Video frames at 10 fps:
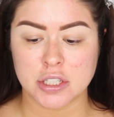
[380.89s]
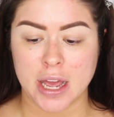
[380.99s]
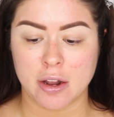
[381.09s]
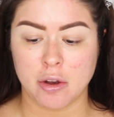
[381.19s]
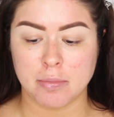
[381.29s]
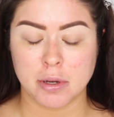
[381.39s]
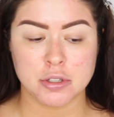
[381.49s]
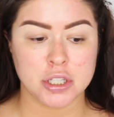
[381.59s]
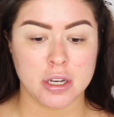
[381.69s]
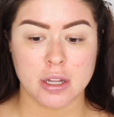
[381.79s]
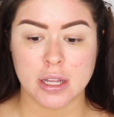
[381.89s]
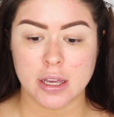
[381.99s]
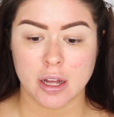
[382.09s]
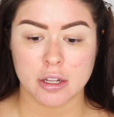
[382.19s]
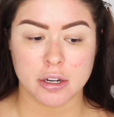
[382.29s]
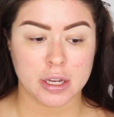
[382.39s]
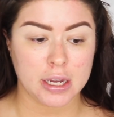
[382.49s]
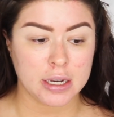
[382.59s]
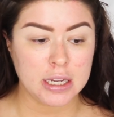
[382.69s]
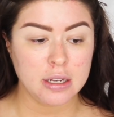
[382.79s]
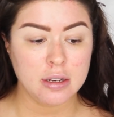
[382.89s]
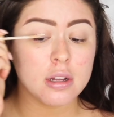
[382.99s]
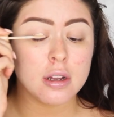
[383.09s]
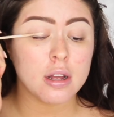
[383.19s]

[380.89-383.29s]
Shadow Potion in the color Eden.